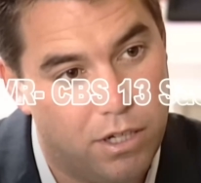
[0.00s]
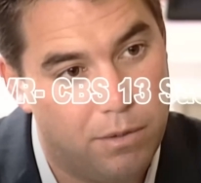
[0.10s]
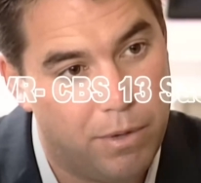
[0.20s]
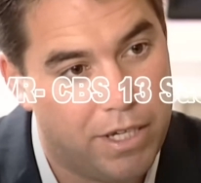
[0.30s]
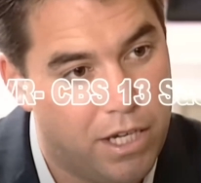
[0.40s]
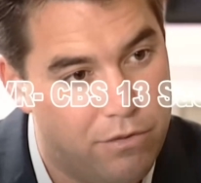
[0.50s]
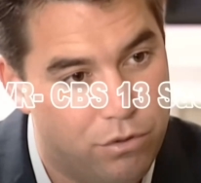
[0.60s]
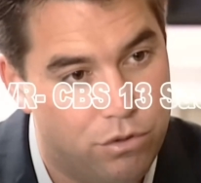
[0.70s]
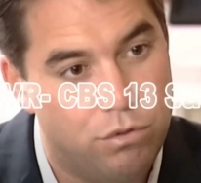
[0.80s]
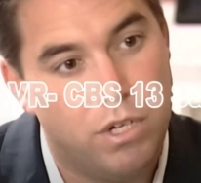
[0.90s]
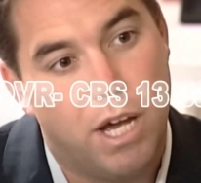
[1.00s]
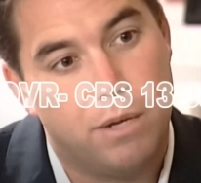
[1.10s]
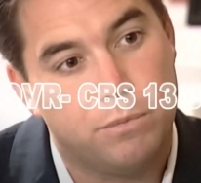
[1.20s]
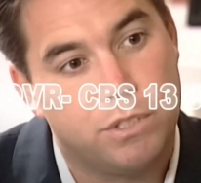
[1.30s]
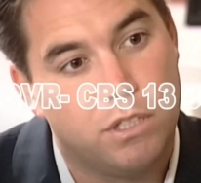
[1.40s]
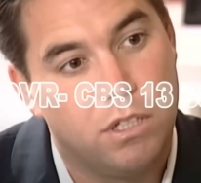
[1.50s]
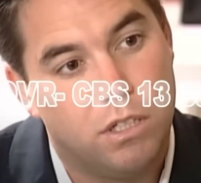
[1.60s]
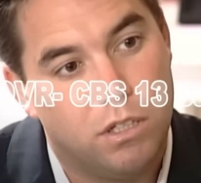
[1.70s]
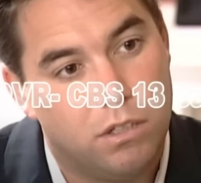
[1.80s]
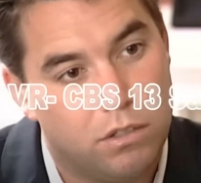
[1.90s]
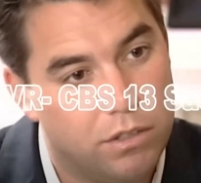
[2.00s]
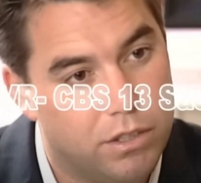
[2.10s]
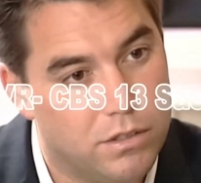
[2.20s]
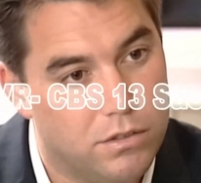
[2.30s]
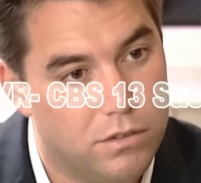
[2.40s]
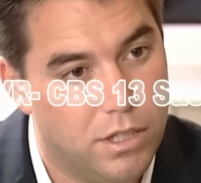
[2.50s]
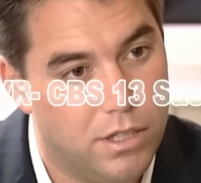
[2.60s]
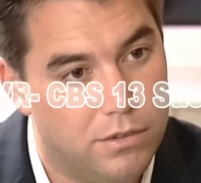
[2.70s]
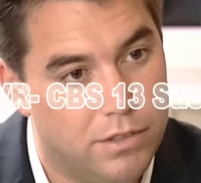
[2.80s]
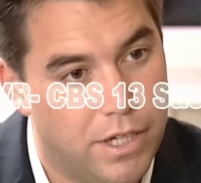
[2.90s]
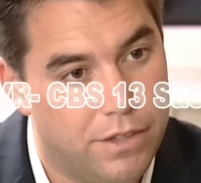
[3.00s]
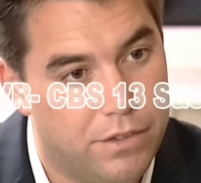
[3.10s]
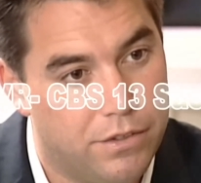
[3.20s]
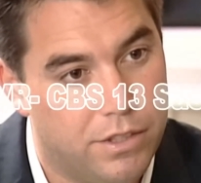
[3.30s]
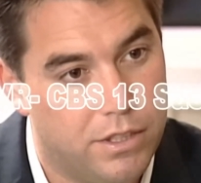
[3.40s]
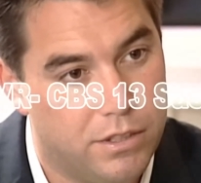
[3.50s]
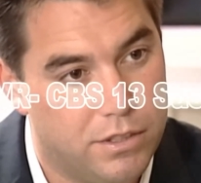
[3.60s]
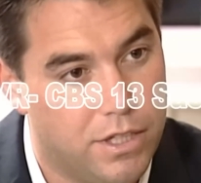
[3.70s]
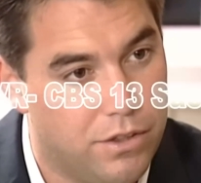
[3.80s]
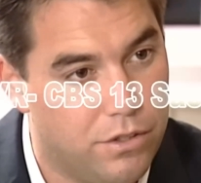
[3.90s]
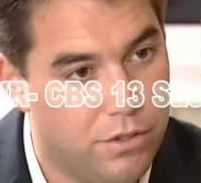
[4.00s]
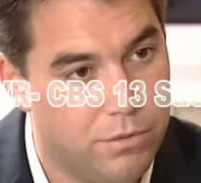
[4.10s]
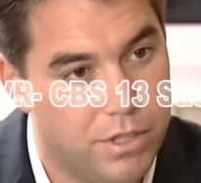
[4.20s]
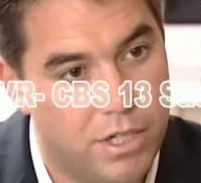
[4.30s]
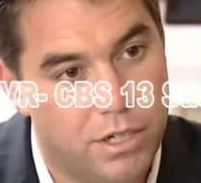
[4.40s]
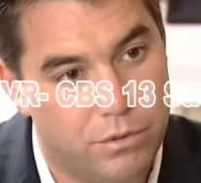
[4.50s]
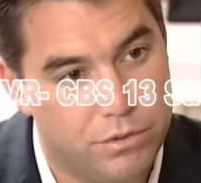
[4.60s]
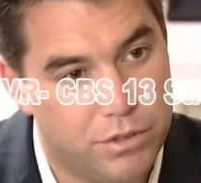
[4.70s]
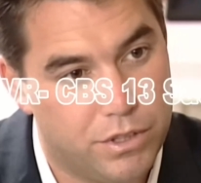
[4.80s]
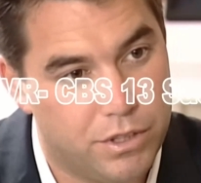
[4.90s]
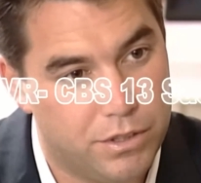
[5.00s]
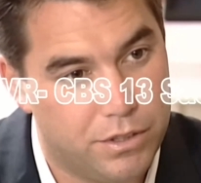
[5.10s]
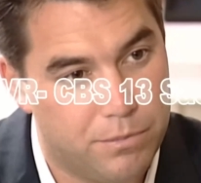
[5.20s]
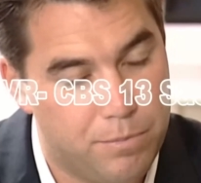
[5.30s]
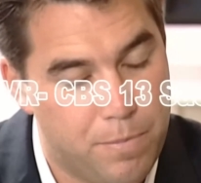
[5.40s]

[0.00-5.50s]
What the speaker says: I gave you 2 times earlier, 9:30 and 10:30 when the dog was returned here.